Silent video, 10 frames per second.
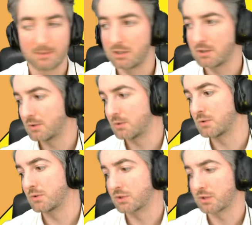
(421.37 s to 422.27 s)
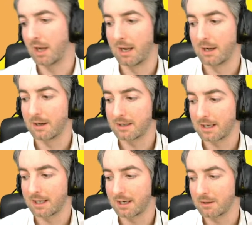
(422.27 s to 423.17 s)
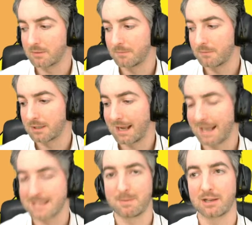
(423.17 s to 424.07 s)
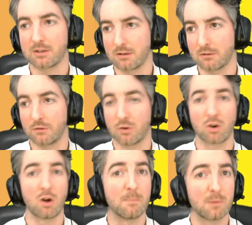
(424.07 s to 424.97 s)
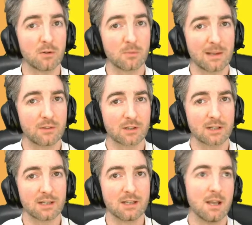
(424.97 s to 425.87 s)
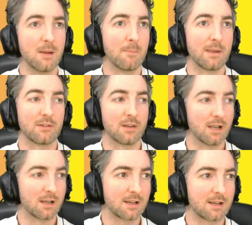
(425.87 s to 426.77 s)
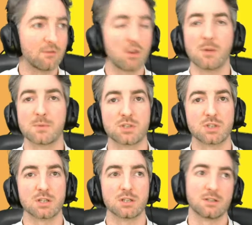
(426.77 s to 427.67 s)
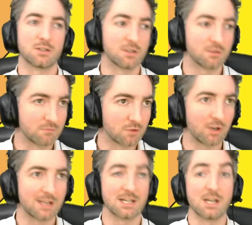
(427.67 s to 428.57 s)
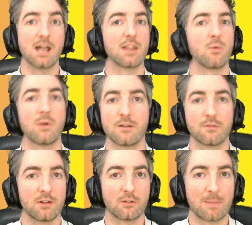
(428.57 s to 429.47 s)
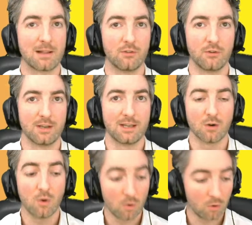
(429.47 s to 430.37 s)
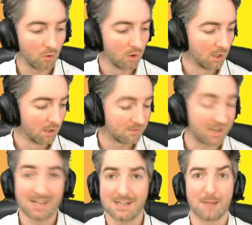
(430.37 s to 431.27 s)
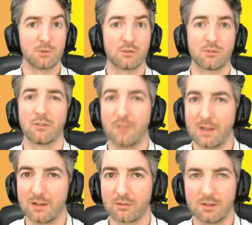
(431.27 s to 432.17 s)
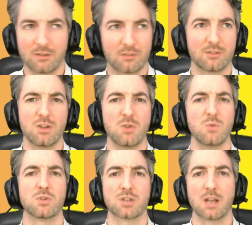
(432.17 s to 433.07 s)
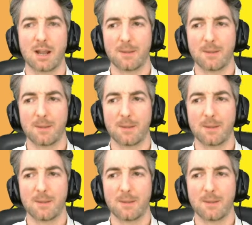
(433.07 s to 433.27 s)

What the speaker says: can be a huge kind of aspect of your combos, basically giving you the option to create another one of these spells you need, or 10 damage to face is huge.